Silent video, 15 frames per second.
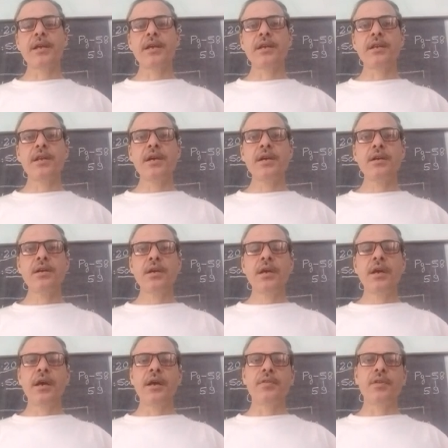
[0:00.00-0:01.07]
area
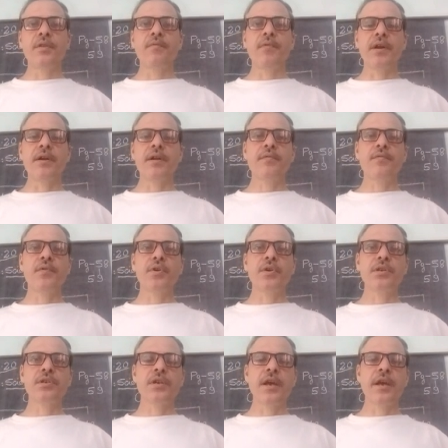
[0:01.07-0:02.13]
and the flooded
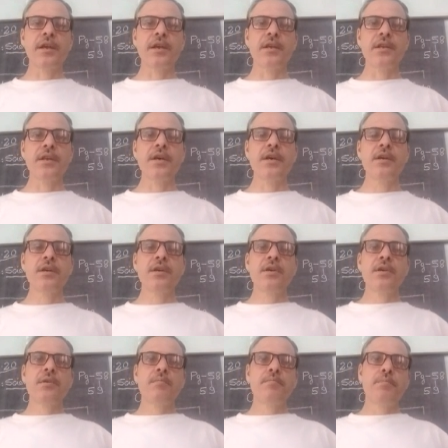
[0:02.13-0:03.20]
forest like area,
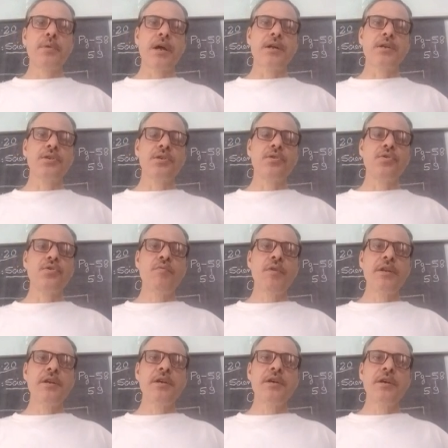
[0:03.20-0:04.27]
plants grew
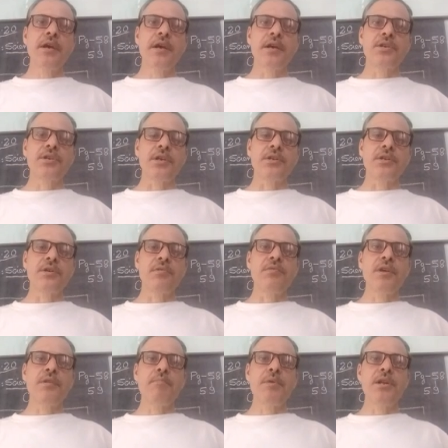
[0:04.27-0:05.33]
very
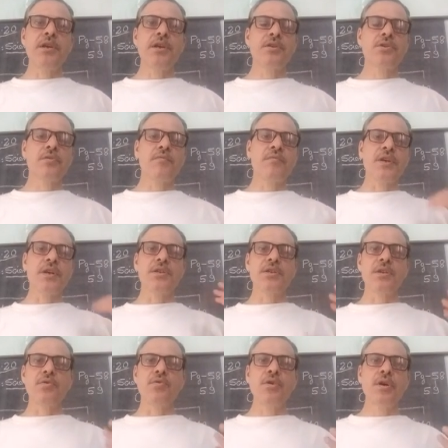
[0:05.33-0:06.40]
extensively millions of years
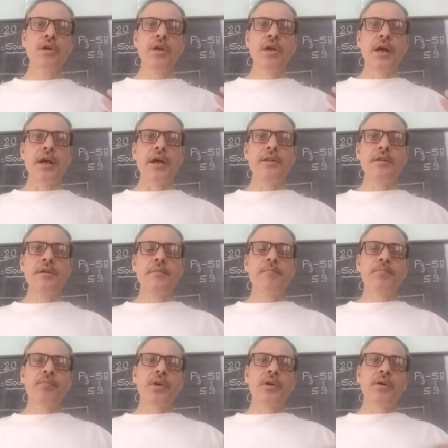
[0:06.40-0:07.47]
ago, and
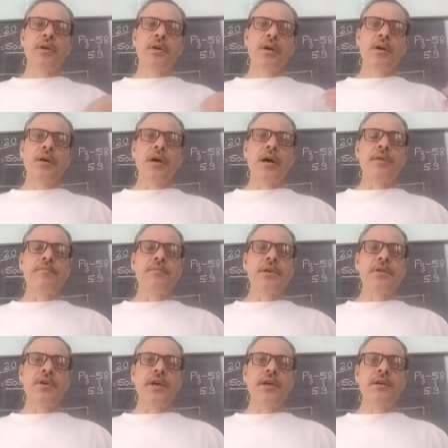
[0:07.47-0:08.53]
after
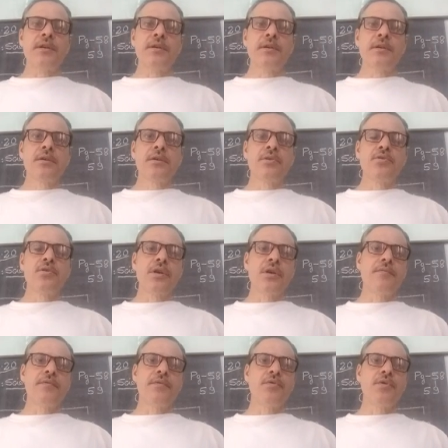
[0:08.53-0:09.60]
that,
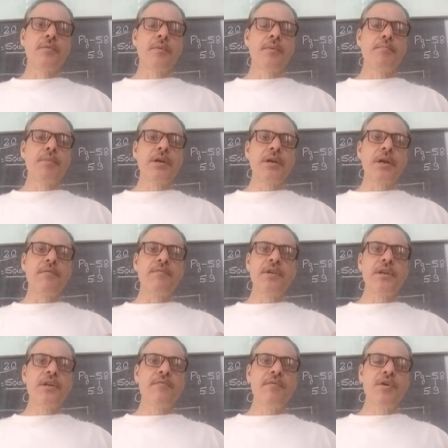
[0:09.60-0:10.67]
if you remember, every
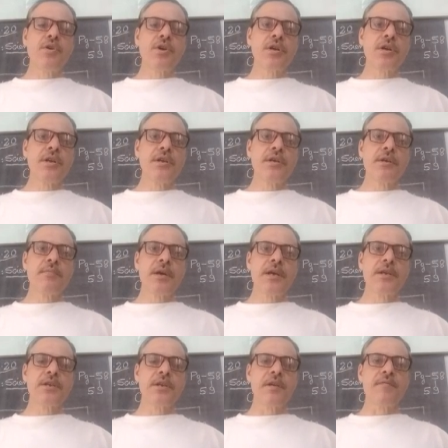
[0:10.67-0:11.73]
living organism has
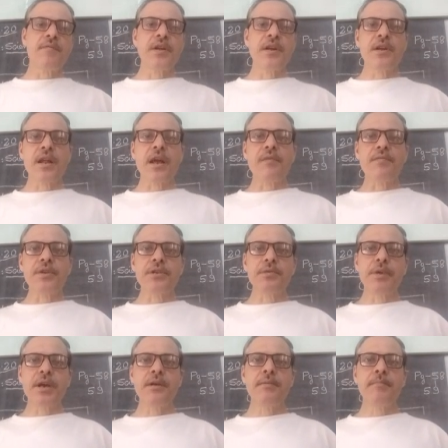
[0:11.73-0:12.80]
a definite
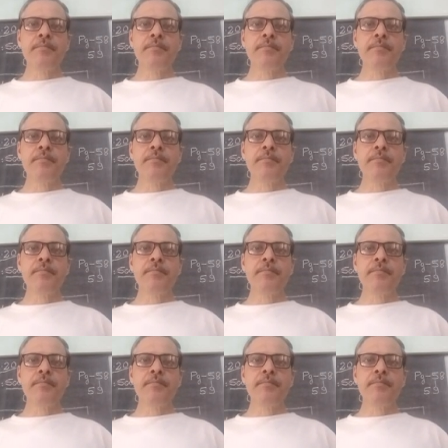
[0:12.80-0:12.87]
lifespan,